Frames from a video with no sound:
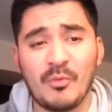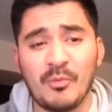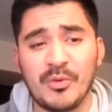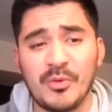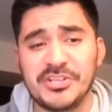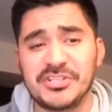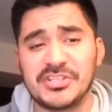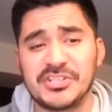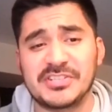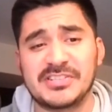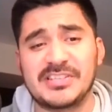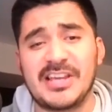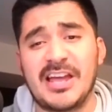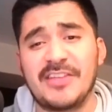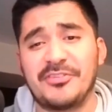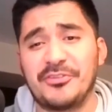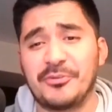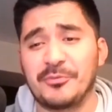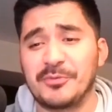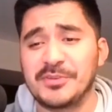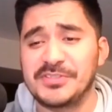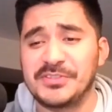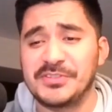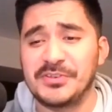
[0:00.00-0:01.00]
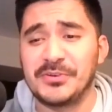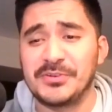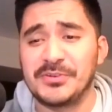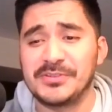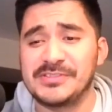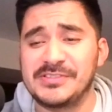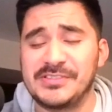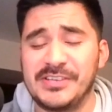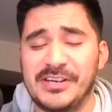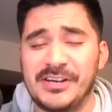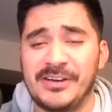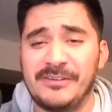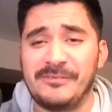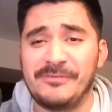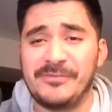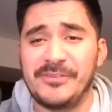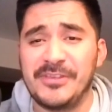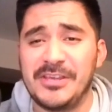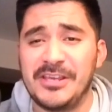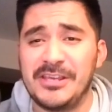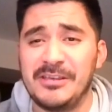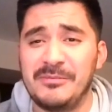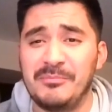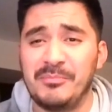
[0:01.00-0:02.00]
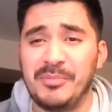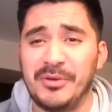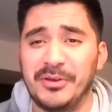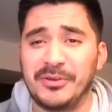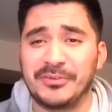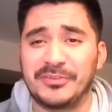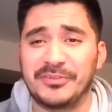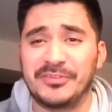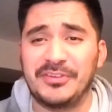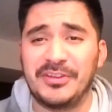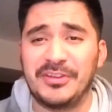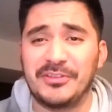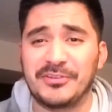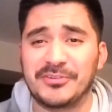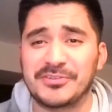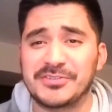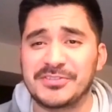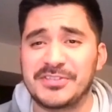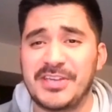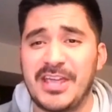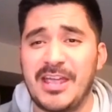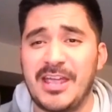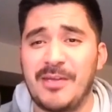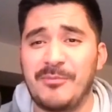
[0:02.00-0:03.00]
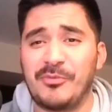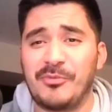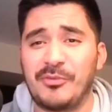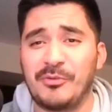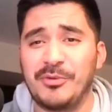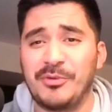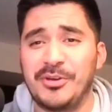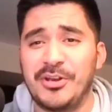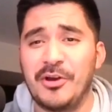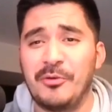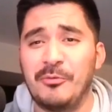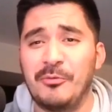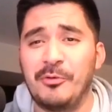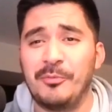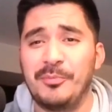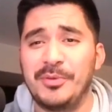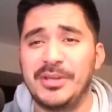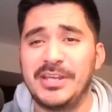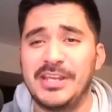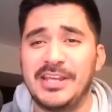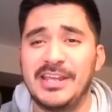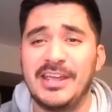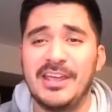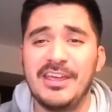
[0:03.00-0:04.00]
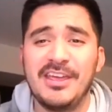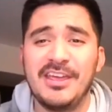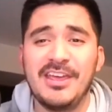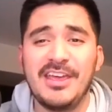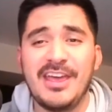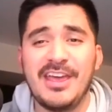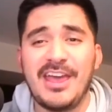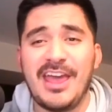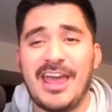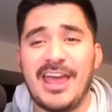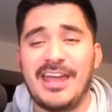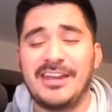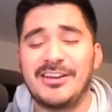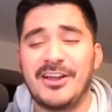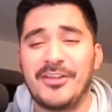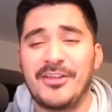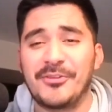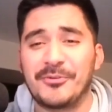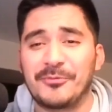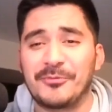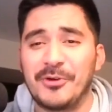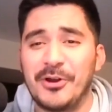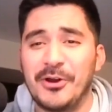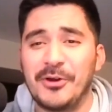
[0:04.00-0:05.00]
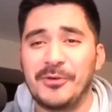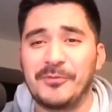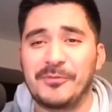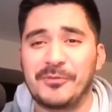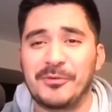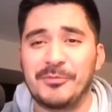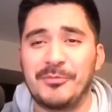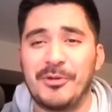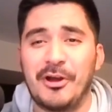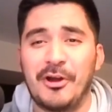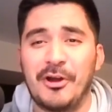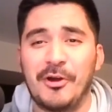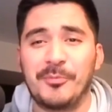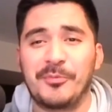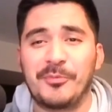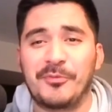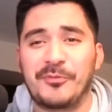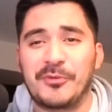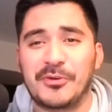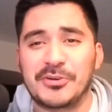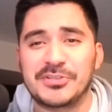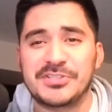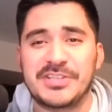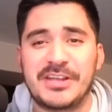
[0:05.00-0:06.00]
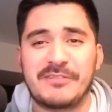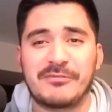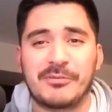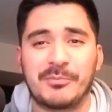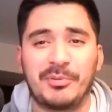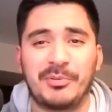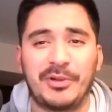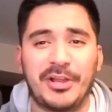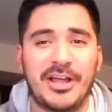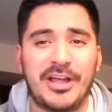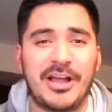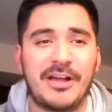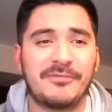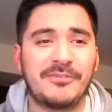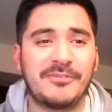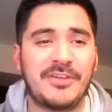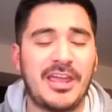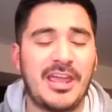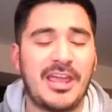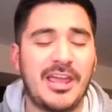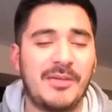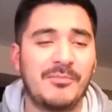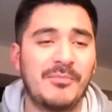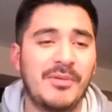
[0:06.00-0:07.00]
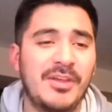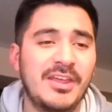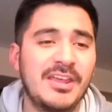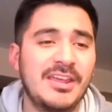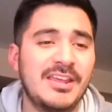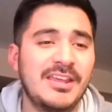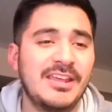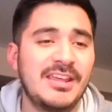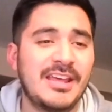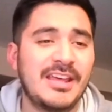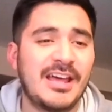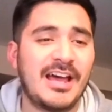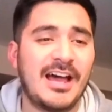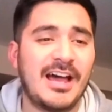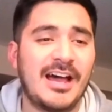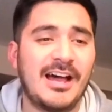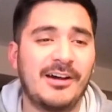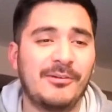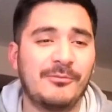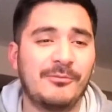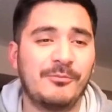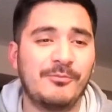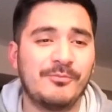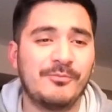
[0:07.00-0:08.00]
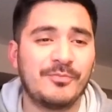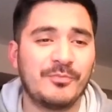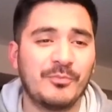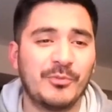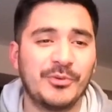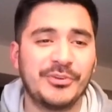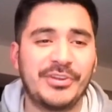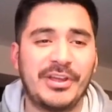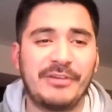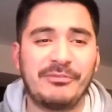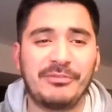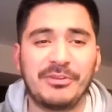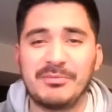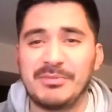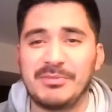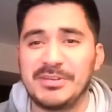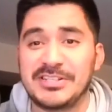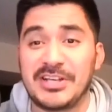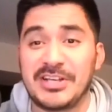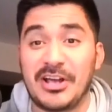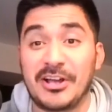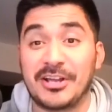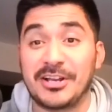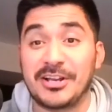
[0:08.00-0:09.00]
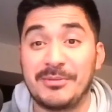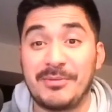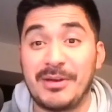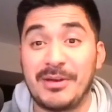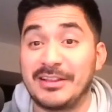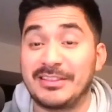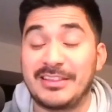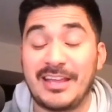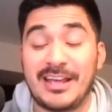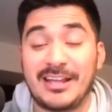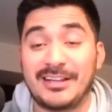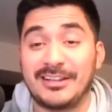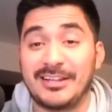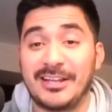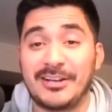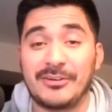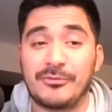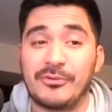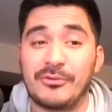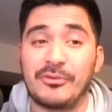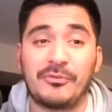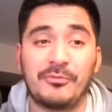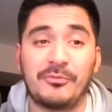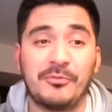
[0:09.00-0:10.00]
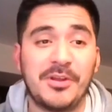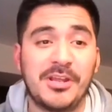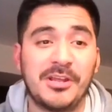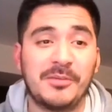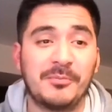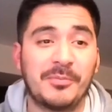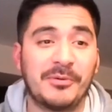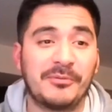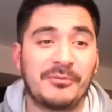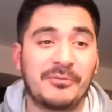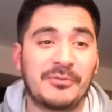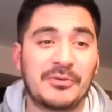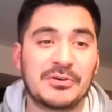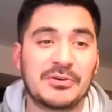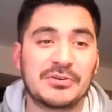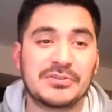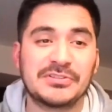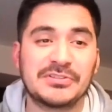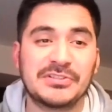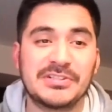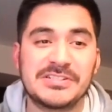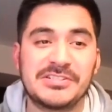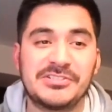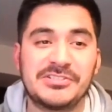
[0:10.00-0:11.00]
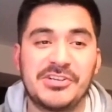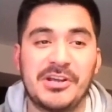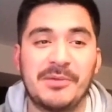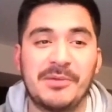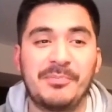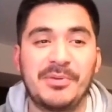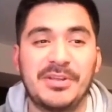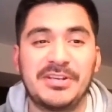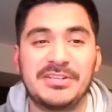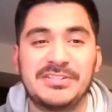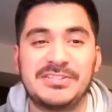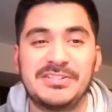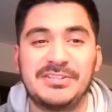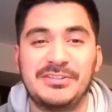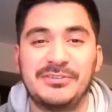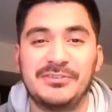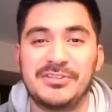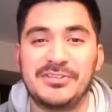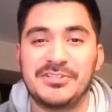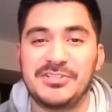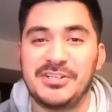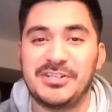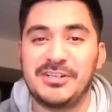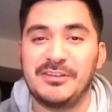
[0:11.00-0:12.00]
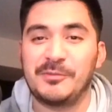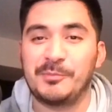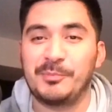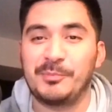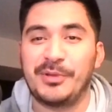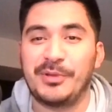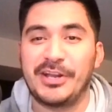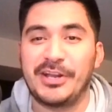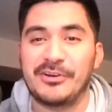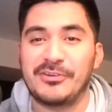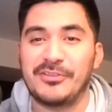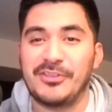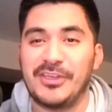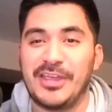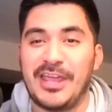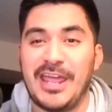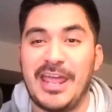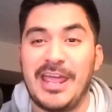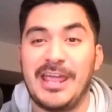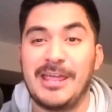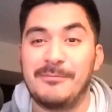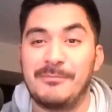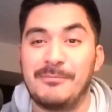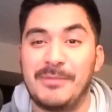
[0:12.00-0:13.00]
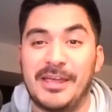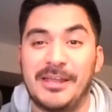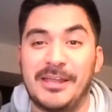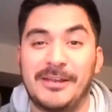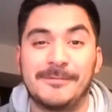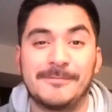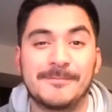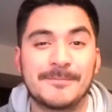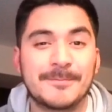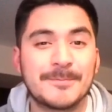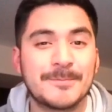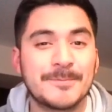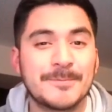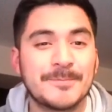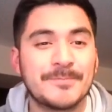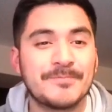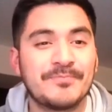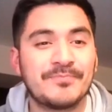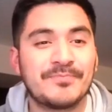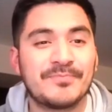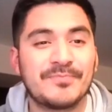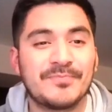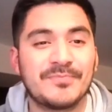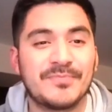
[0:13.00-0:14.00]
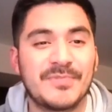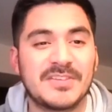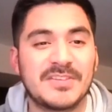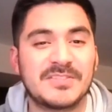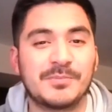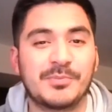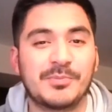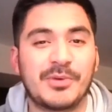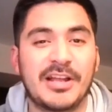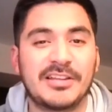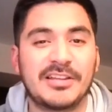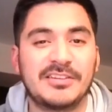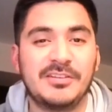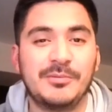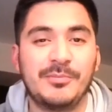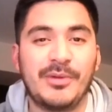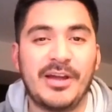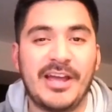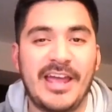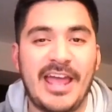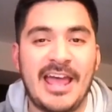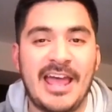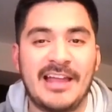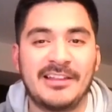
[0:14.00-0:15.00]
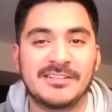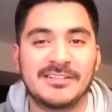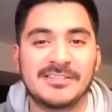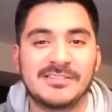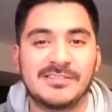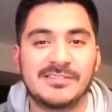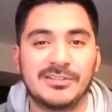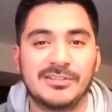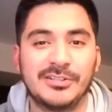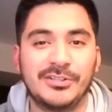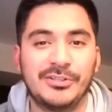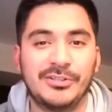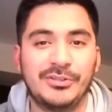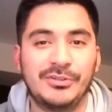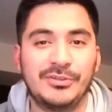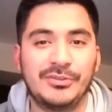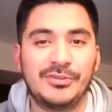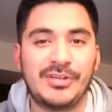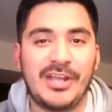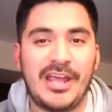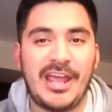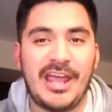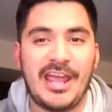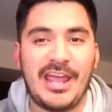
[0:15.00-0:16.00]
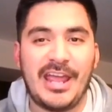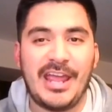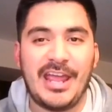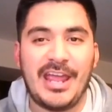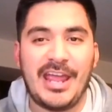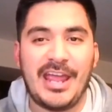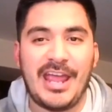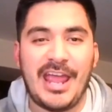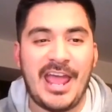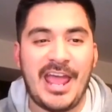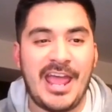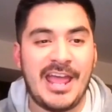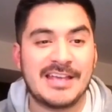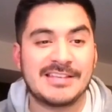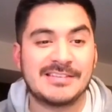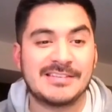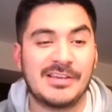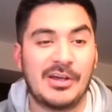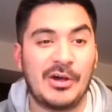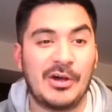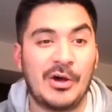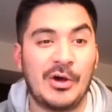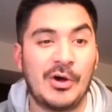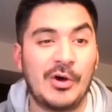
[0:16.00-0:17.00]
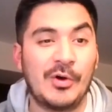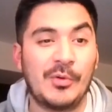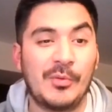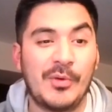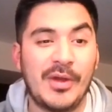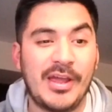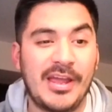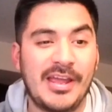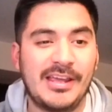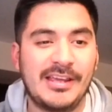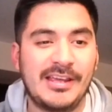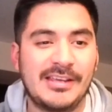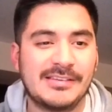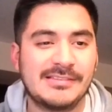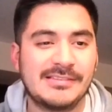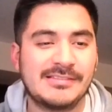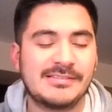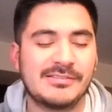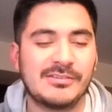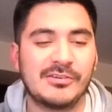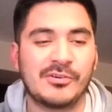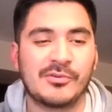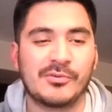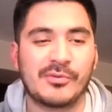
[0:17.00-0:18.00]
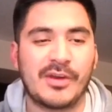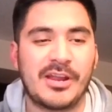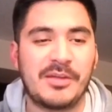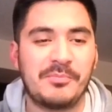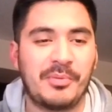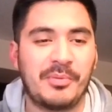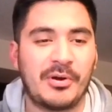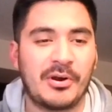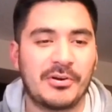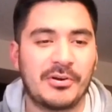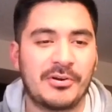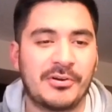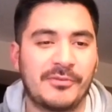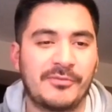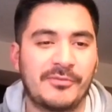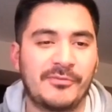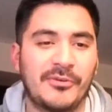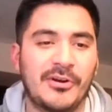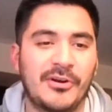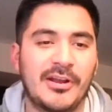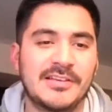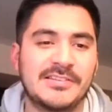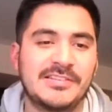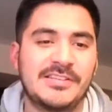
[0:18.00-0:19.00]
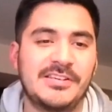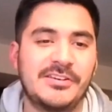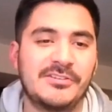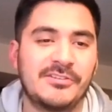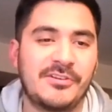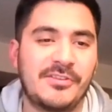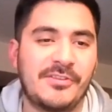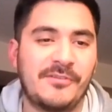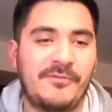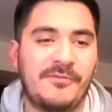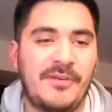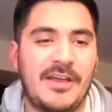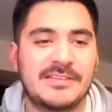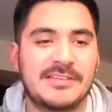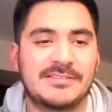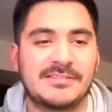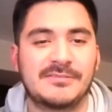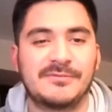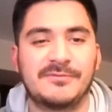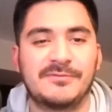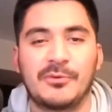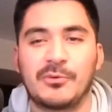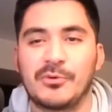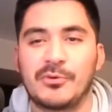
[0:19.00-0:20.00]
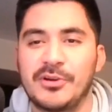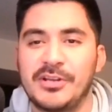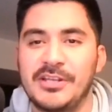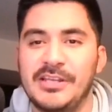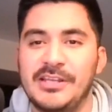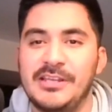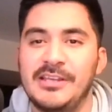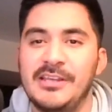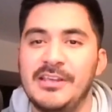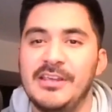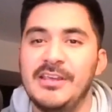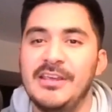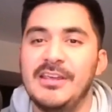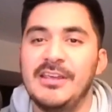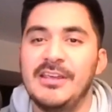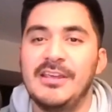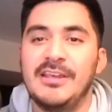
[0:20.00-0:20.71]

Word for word: We just got the results of the Bill Steelers game, so we know we'll be heading on the road for Mahomes' first ever playoff game. Uh, we'll definitely be talking about that later this week. But first, let's jump into the Chiefs player of the game, man. This is brought to you by Absolutely. Atlas Saloon. As always, great partner for us here on the Fastest 40.